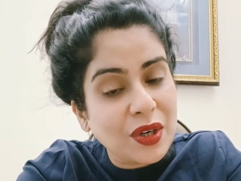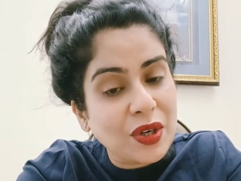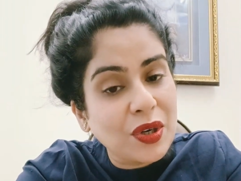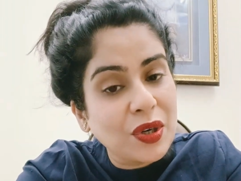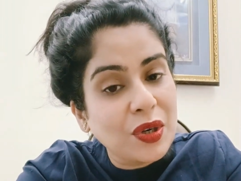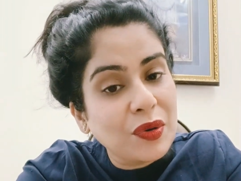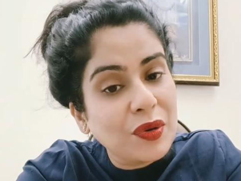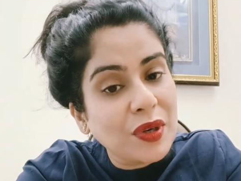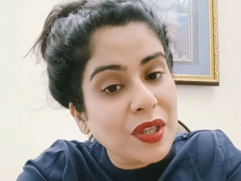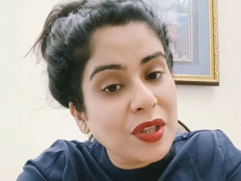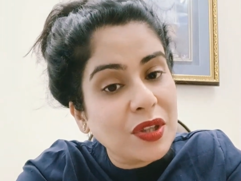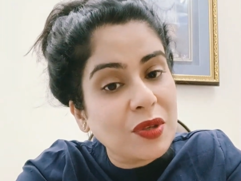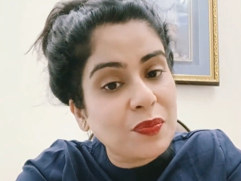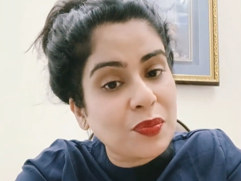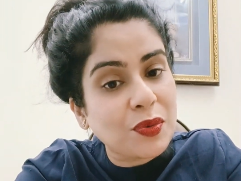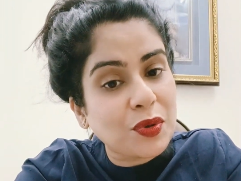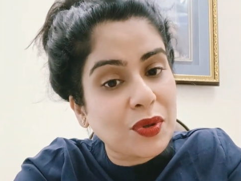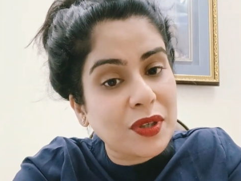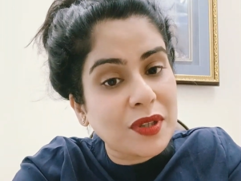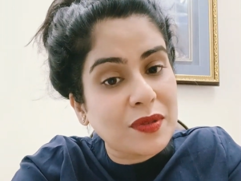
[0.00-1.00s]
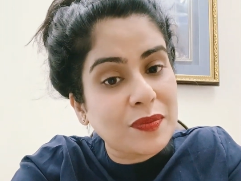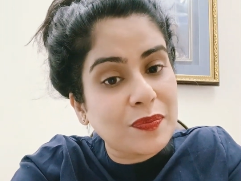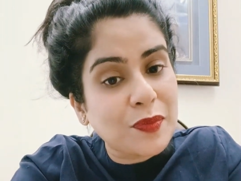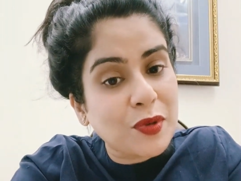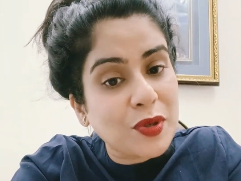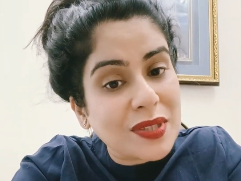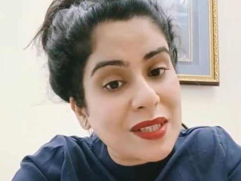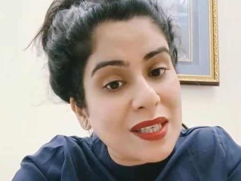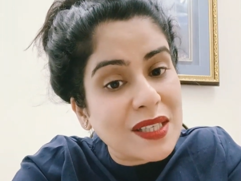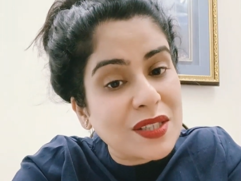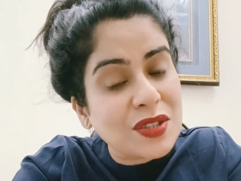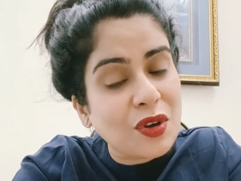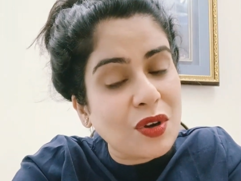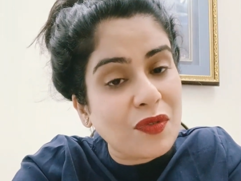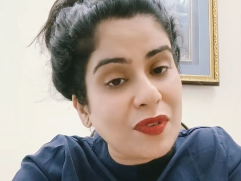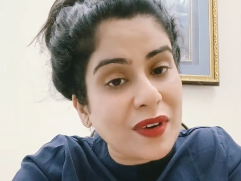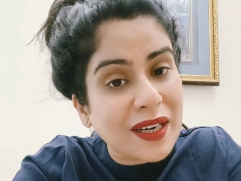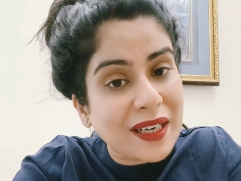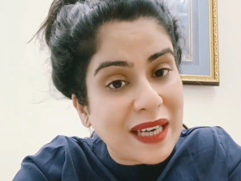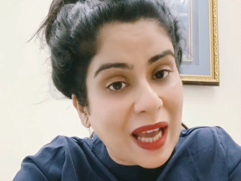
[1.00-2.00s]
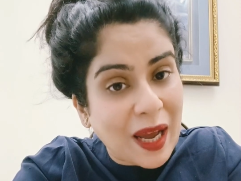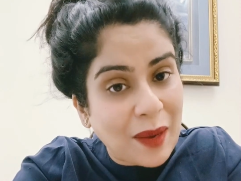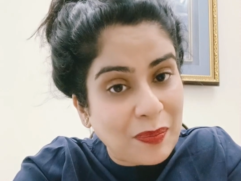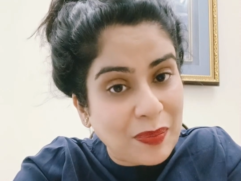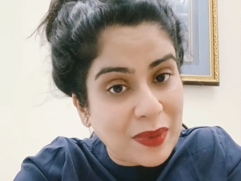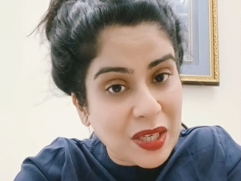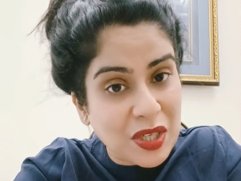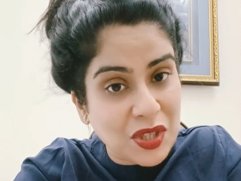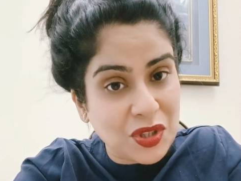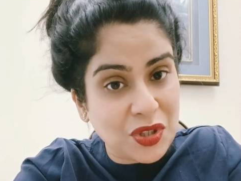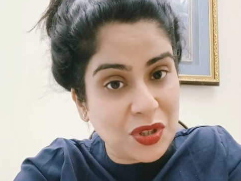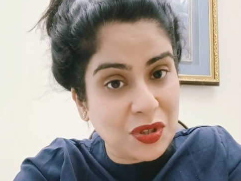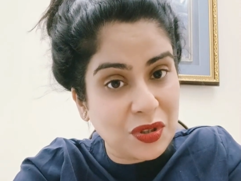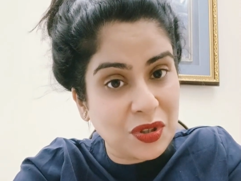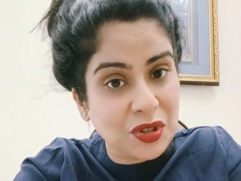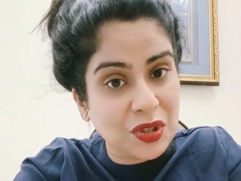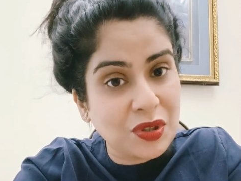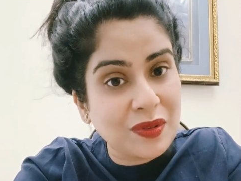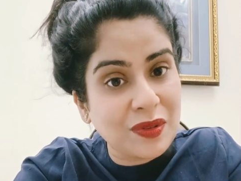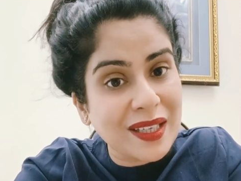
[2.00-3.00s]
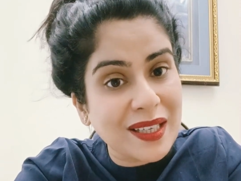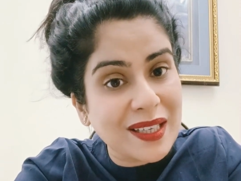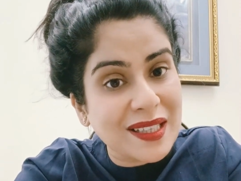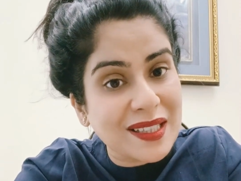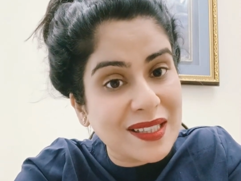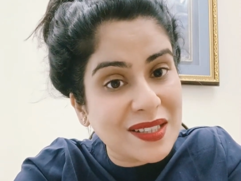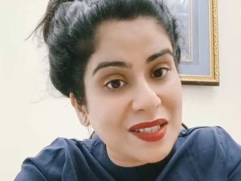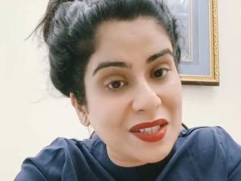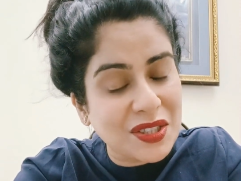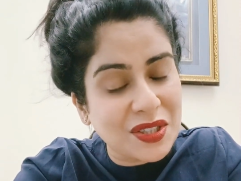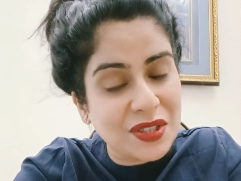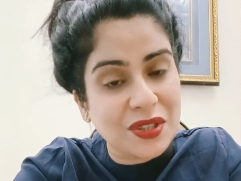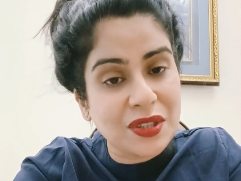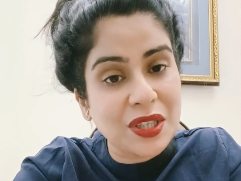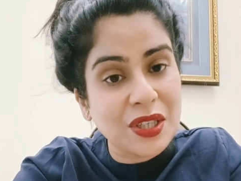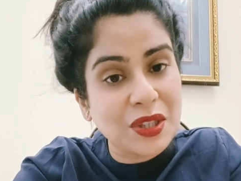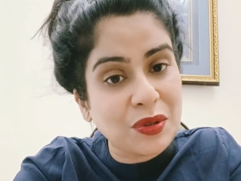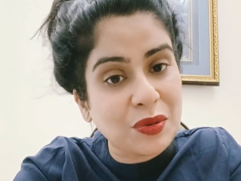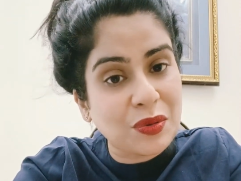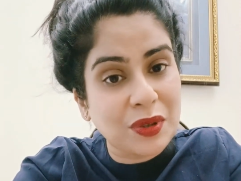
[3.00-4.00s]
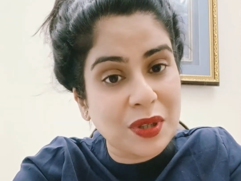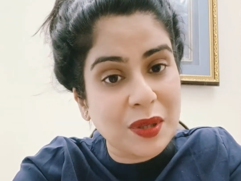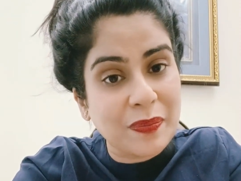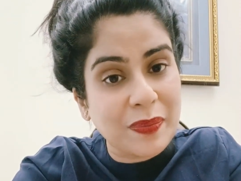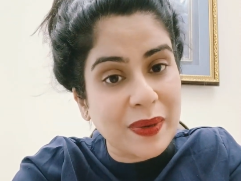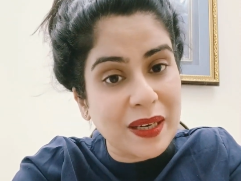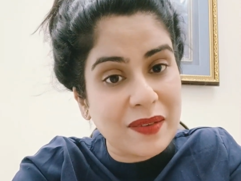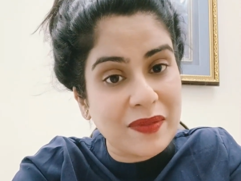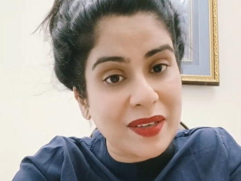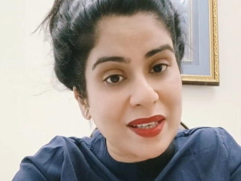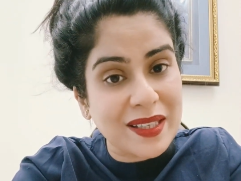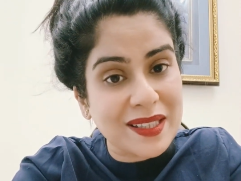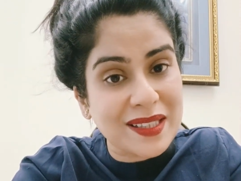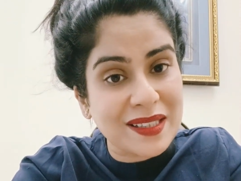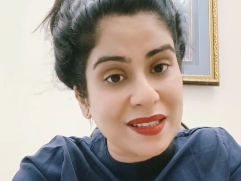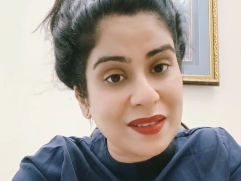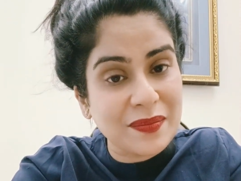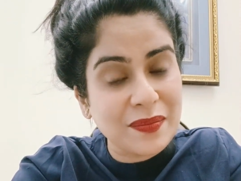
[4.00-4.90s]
during the process of adaptation during its journey through the pelvis.